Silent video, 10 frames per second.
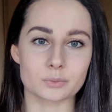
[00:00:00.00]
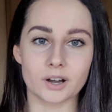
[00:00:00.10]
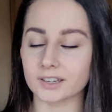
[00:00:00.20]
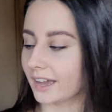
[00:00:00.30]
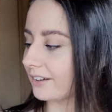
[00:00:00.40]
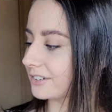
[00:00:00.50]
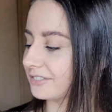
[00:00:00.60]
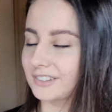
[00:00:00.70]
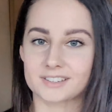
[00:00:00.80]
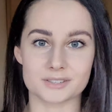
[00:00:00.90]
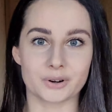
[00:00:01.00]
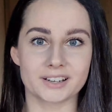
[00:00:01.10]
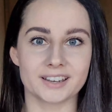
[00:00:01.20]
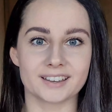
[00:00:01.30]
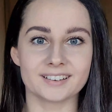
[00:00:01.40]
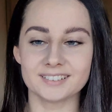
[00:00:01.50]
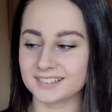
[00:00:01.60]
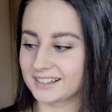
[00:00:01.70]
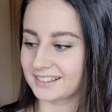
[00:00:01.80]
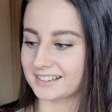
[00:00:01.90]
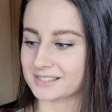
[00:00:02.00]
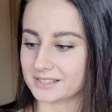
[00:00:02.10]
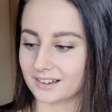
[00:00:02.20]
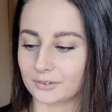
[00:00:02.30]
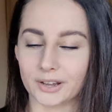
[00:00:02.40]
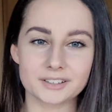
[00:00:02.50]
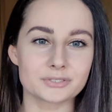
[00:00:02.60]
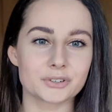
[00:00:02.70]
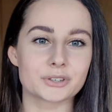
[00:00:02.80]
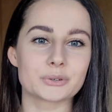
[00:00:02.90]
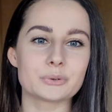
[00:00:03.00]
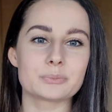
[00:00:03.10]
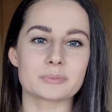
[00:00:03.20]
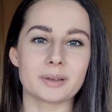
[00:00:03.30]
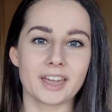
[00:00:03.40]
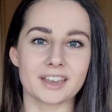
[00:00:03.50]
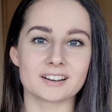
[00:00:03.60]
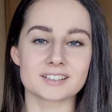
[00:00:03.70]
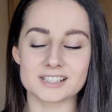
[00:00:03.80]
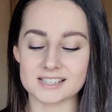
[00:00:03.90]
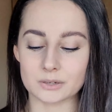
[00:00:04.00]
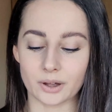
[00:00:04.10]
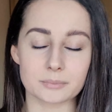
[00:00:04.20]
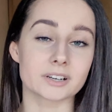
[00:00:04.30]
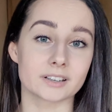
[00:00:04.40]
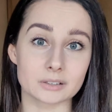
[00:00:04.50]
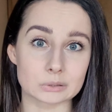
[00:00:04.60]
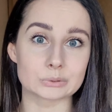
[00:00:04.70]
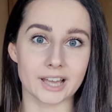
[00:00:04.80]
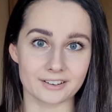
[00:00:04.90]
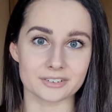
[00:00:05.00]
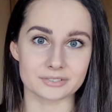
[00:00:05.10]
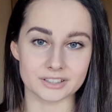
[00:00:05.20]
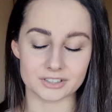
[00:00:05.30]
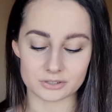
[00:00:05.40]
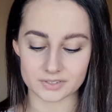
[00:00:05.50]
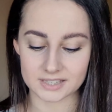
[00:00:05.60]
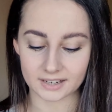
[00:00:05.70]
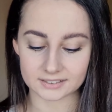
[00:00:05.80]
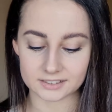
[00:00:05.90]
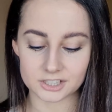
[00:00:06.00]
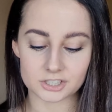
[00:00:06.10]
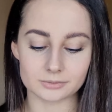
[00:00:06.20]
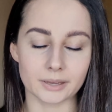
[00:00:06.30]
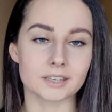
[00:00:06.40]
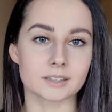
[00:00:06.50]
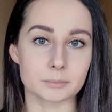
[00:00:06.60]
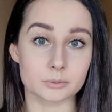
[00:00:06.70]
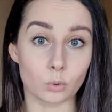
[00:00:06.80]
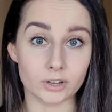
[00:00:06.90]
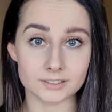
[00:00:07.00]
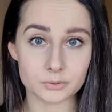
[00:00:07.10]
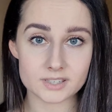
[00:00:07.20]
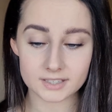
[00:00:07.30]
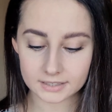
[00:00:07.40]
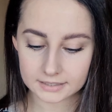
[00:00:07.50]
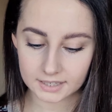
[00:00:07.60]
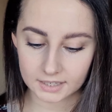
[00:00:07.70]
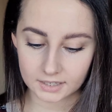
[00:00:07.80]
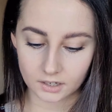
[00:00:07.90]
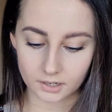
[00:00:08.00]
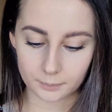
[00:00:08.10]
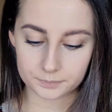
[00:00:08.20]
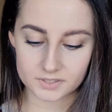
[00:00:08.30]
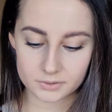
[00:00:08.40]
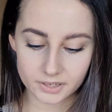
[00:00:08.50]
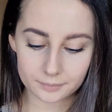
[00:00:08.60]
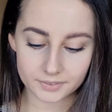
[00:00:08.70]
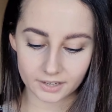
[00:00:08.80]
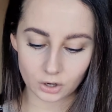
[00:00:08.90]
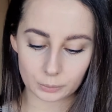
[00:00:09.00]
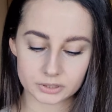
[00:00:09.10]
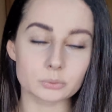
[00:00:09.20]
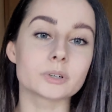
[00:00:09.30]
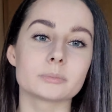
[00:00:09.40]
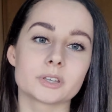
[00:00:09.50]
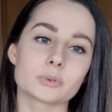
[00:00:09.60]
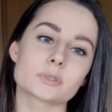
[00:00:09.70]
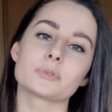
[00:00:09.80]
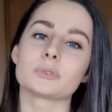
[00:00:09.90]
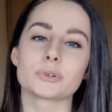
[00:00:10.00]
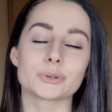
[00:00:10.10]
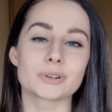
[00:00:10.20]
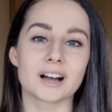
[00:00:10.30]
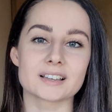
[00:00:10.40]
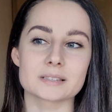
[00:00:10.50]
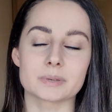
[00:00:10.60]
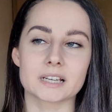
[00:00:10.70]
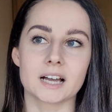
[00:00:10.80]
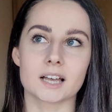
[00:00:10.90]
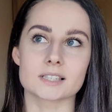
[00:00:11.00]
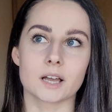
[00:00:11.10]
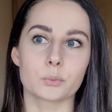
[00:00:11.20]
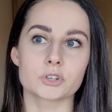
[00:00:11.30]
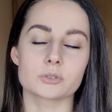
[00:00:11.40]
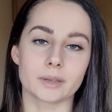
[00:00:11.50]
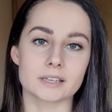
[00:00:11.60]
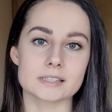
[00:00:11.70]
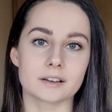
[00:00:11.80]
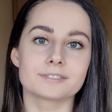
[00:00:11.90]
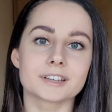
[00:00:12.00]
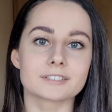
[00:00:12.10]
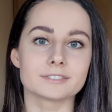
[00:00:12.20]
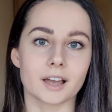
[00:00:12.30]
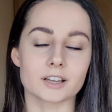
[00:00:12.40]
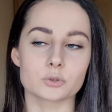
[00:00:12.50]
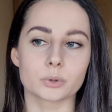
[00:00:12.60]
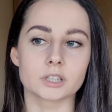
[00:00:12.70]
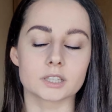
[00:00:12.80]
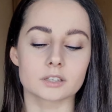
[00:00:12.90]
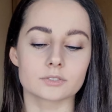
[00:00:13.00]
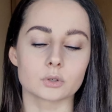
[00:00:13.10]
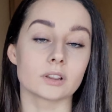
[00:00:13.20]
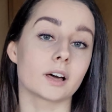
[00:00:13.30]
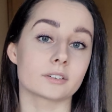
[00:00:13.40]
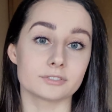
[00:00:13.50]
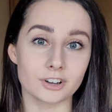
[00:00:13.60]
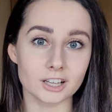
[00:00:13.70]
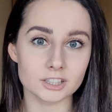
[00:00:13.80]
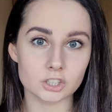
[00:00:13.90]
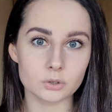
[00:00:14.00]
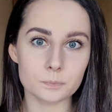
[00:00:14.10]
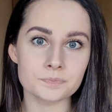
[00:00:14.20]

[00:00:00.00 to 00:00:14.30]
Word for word: why everything is right here. It's ready for you, prepared, so I'm gonna include everything into the second edition, make it a bit more interesting. So yeah, I hope it will be useful for you guys, because I want to make something that will give you a lot of value